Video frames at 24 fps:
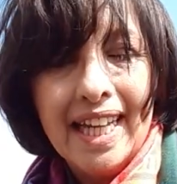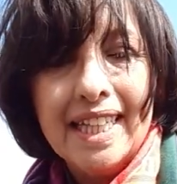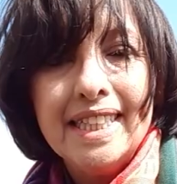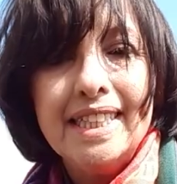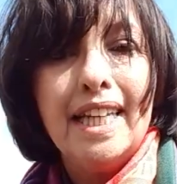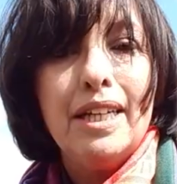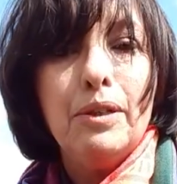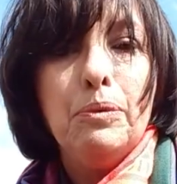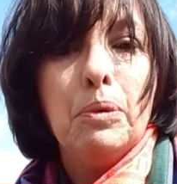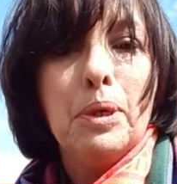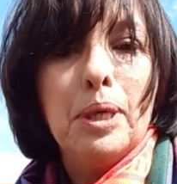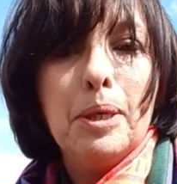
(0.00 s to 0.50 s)

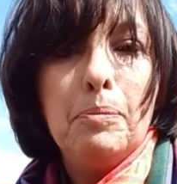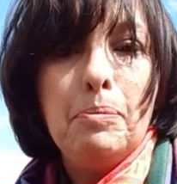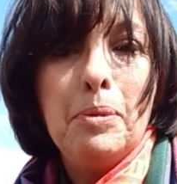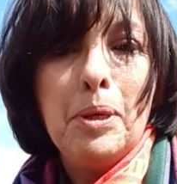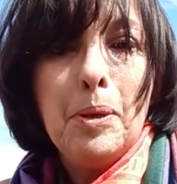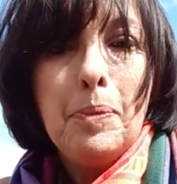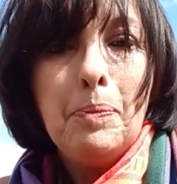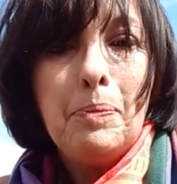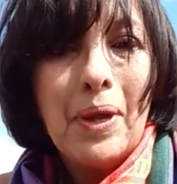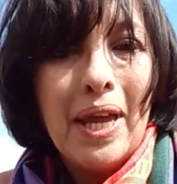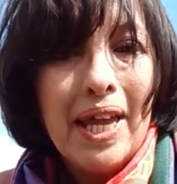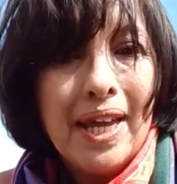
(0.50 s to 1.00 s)
They were
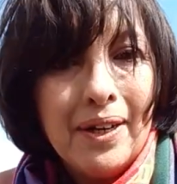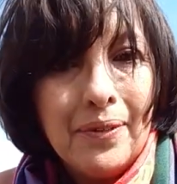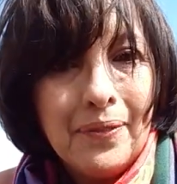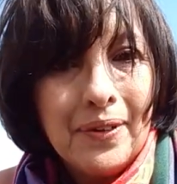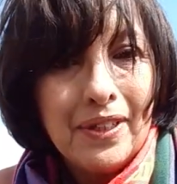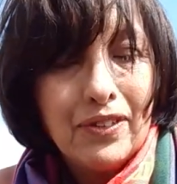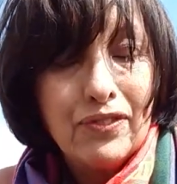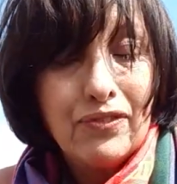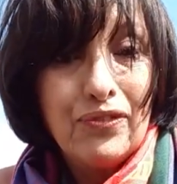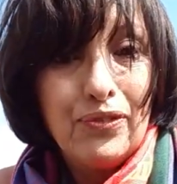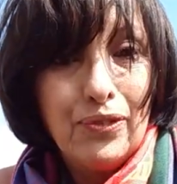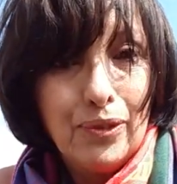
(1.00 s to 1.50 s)

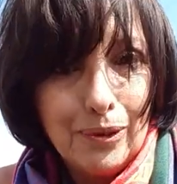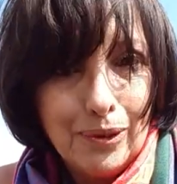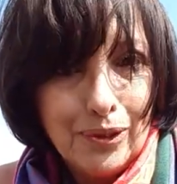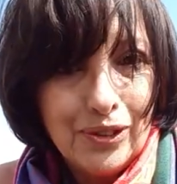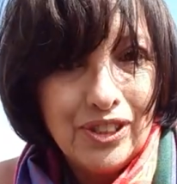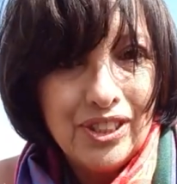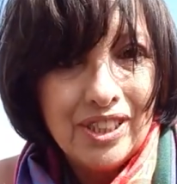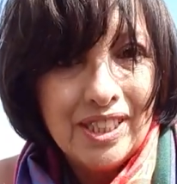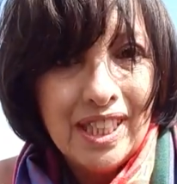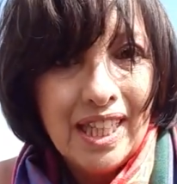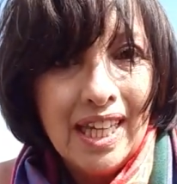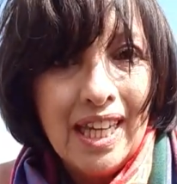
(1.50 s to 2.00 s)
preparing food
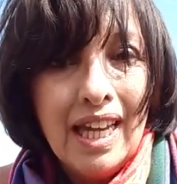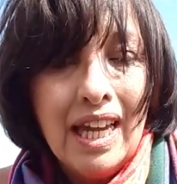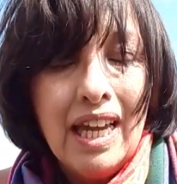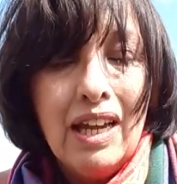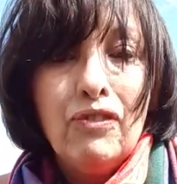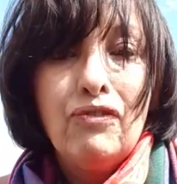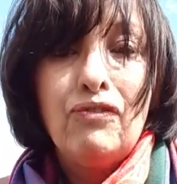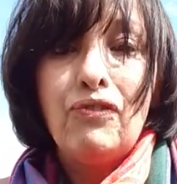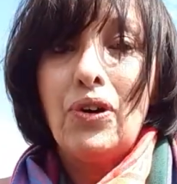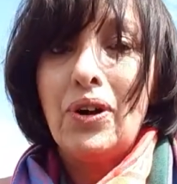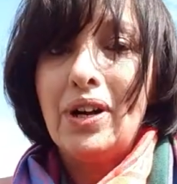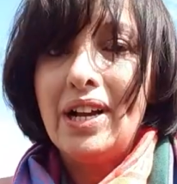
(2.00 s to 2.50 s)

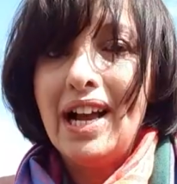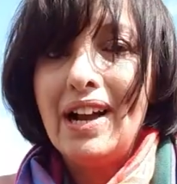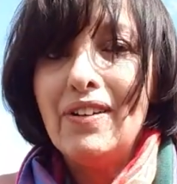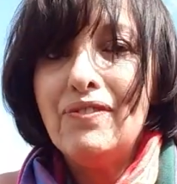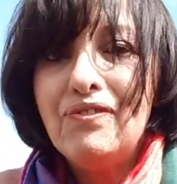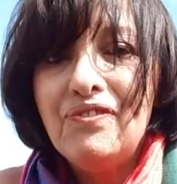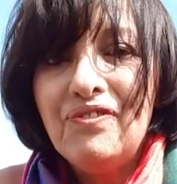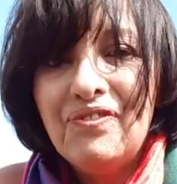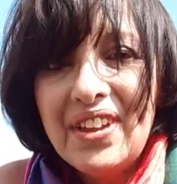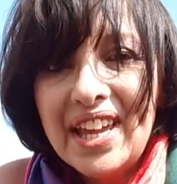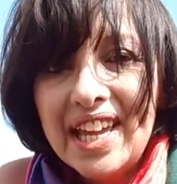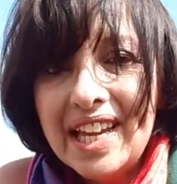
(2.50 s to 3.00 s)
for a
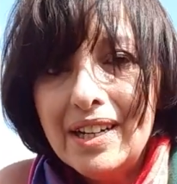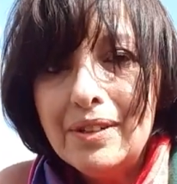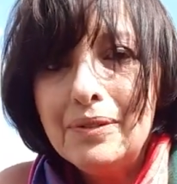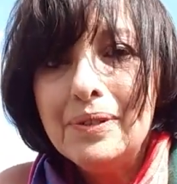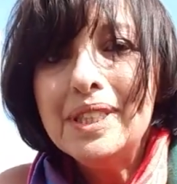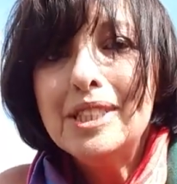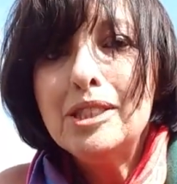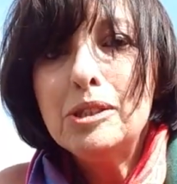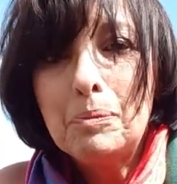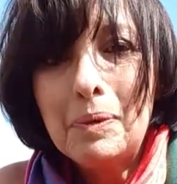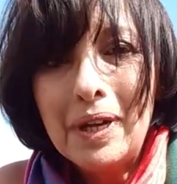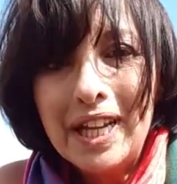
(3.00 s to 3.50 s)
very
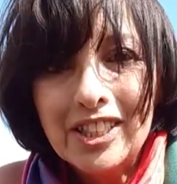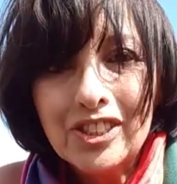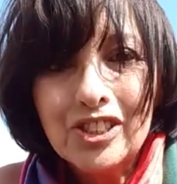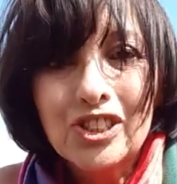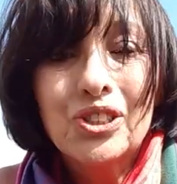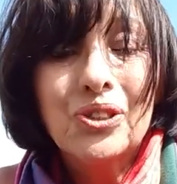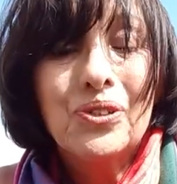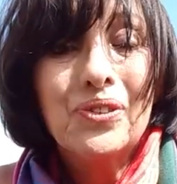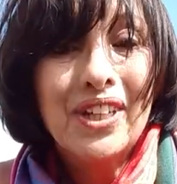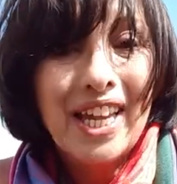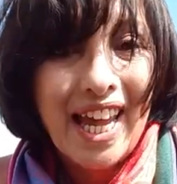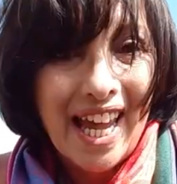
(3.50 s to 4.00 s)

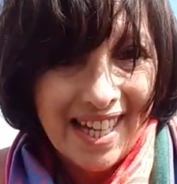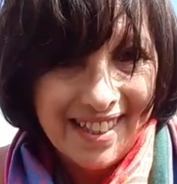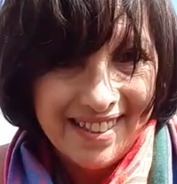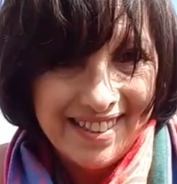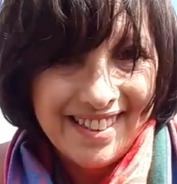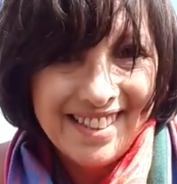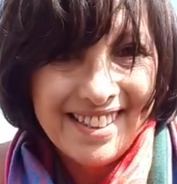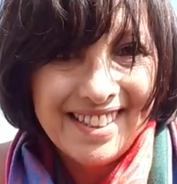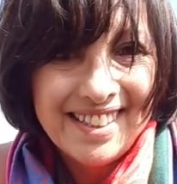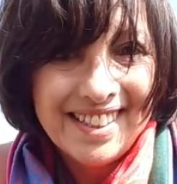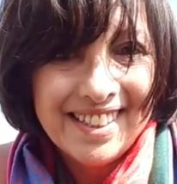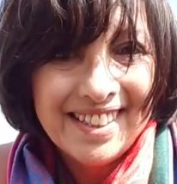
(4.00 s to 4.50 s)
special
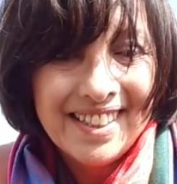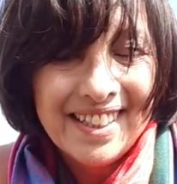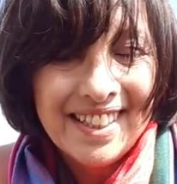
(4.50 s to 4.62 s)
guest.